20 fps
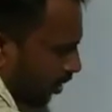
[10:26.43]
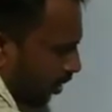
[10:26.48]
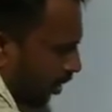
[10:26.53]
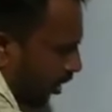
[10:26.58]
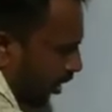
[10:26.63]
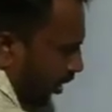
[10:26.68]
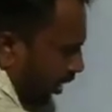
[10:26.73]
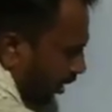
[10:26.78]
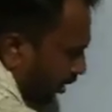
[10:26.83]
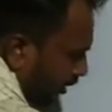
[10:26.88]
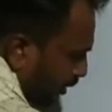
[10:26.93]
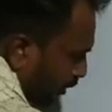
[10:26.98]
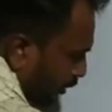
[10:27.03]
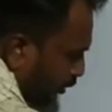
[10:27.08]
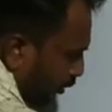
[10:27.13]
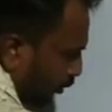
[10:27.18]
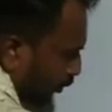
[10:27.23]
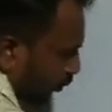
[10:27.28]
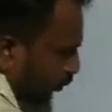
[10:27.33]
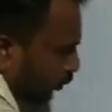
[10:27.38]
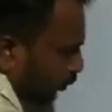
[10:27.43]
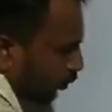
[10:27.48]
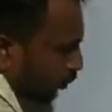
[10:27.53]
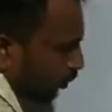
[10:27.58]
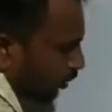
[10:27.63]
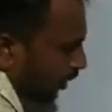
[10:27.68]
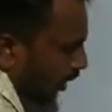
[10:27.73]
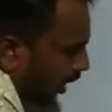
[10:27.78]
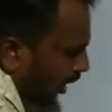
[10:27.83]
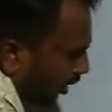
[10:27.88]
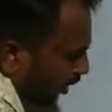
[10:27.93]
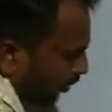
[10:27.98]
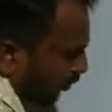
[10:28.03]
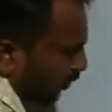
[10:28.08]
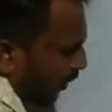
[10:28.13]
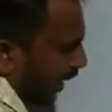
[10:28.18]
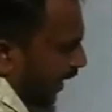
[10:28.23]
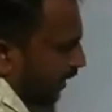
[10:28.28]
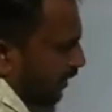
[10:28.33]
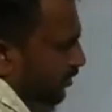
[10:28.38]
or two dark
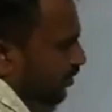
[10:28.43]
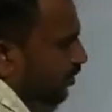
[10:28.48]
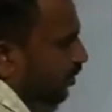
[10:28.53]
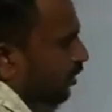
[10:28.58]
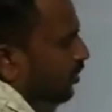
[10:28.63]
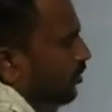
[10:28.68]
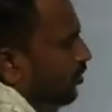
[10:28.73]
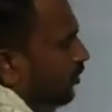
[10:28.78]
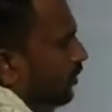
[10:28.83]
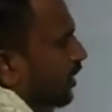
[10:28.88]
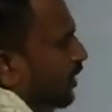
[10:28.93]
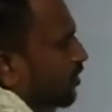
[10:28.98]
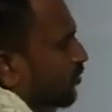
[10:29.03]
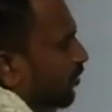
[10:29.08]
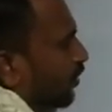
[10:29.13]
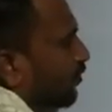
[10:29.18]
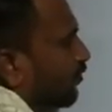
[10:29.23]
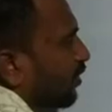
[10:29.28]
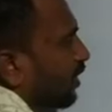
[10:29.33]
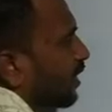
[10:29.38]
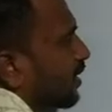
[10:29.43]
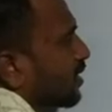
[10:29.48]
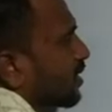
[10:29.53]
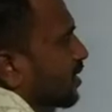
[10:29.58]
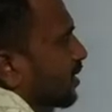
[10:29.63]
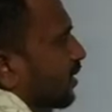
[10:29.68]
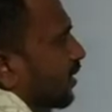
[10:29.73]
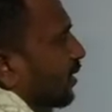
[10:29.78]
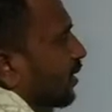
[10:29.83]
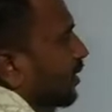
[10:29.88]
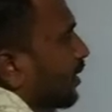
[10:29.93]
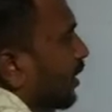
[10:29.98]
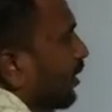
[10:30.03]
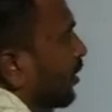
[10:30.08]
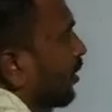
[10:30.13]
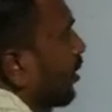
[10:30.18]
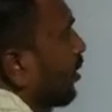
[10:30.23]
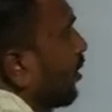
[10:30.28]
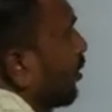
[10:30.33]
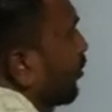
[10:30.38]
bands. So that's one we consider
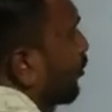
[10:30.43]
that